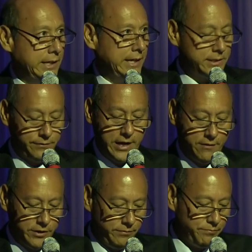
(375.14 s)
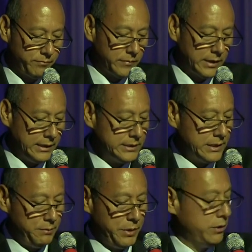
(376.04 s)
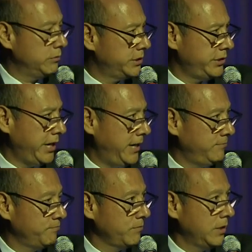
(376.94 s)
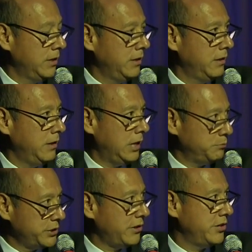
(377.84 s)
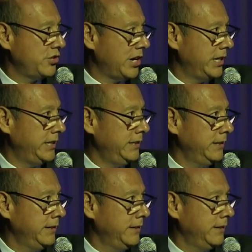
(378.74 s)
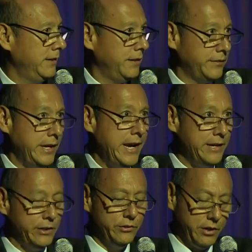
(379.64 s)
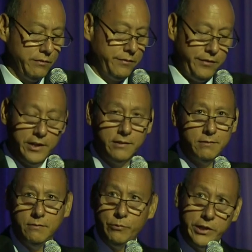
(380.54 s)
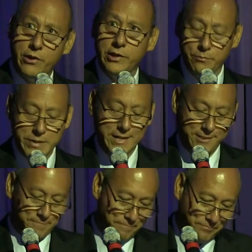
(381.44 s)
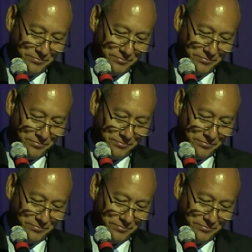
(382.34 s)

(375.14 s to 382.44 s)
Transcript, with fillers: at the gates of heaven. And St. Peter was saying, I'm sorry, Johnnie, if the halo don't fit, we don't admit.